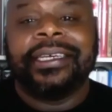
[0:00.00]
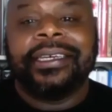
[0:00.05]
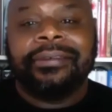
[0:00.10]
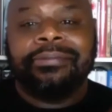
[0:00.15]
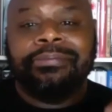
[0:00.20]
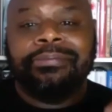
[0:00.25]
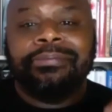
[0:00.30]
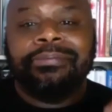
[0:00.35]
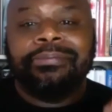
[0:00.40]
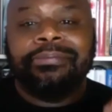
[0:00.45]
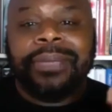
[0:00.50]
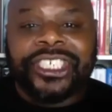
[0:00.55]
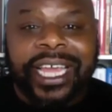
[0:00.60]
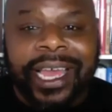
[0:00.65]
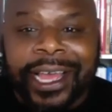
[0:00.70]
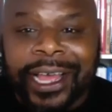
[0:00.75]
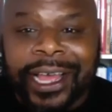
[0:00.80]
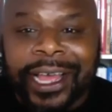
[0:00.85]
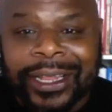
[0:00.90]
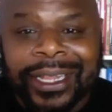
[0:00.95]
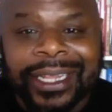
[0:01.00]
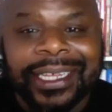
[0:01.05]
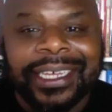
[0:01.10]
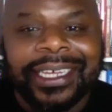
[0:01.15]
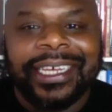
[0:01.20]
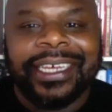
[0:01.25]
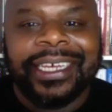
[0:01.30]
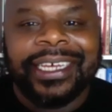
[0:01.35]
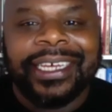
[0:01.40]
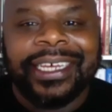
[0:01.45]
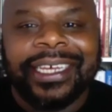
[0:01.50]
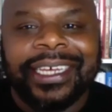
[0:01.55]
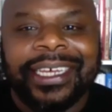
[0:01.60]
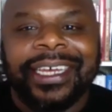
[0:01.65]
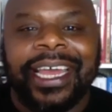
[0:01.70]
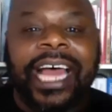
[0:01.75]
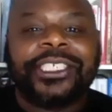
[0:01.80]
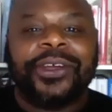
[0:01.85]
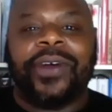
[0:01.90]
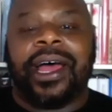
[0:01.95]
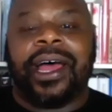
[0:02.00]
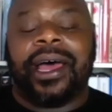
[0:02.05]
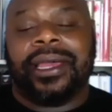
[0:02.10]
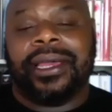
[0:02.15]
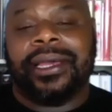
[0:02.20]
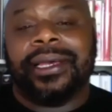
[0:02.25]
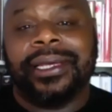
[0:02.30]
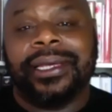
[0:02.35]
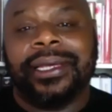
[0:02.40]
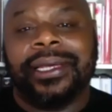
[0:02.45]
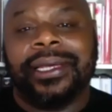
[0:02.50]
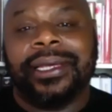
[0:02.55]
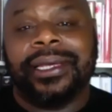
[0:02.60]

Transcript: Mishael, and Azariah.